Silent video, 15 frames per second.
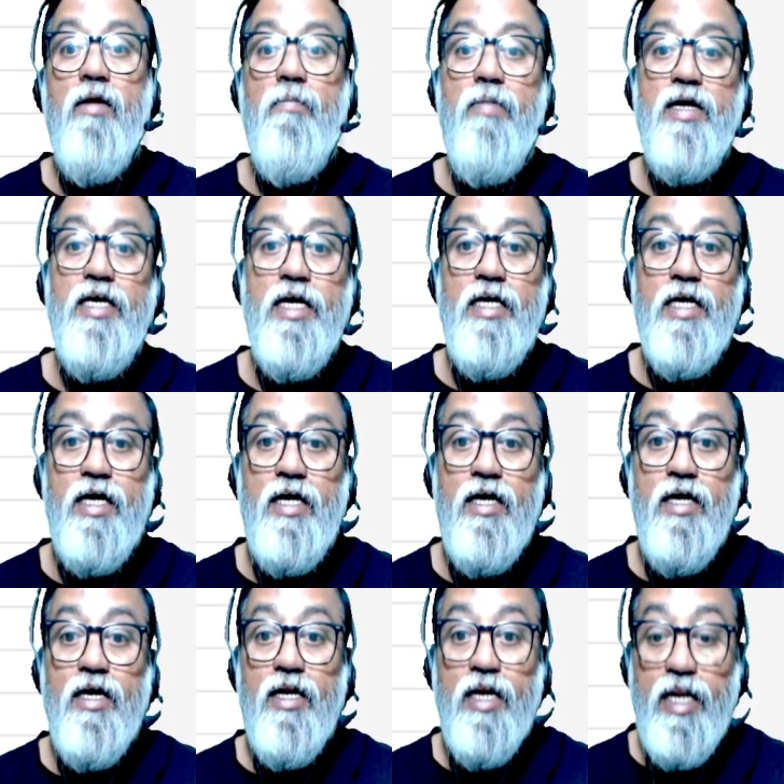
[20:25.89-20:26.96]
but it
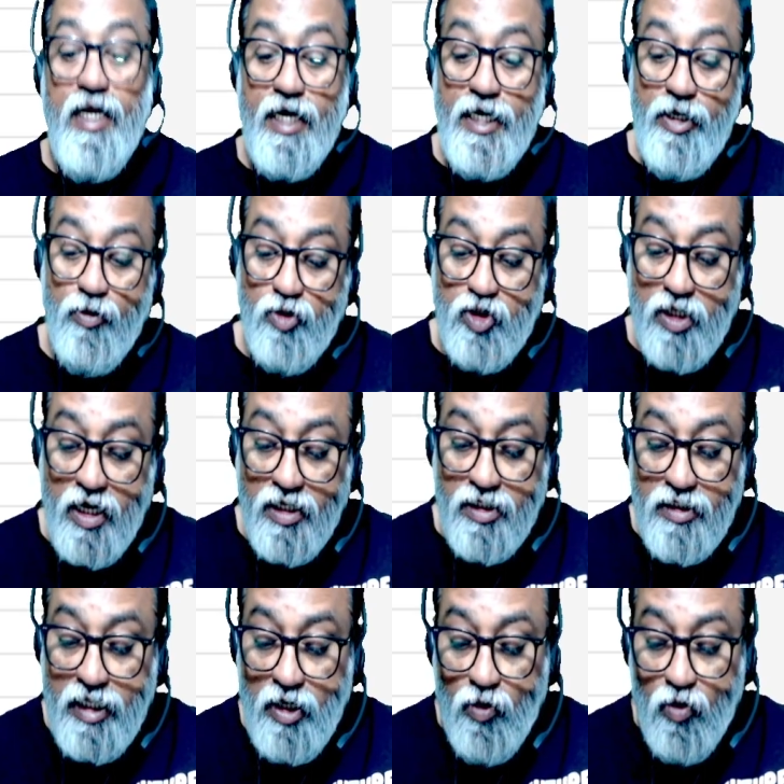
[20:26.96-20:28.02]
negative charge,
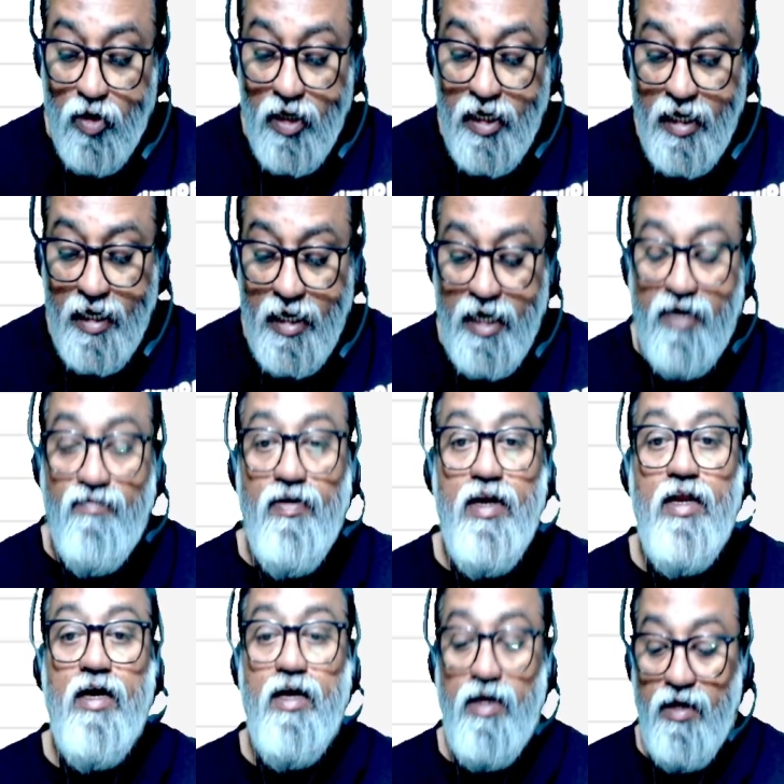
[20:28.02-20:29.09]
then only it
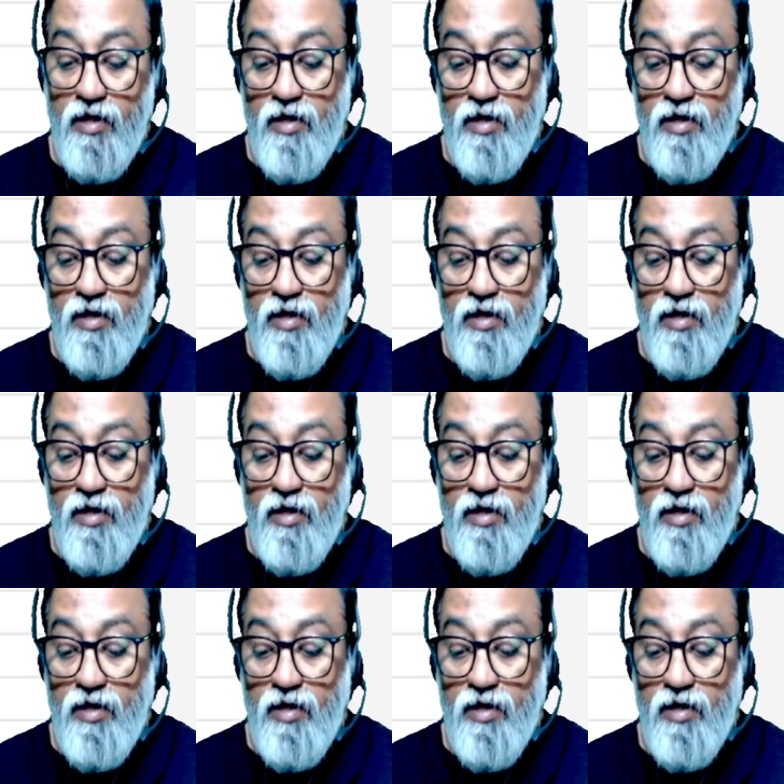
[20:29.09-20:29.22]
will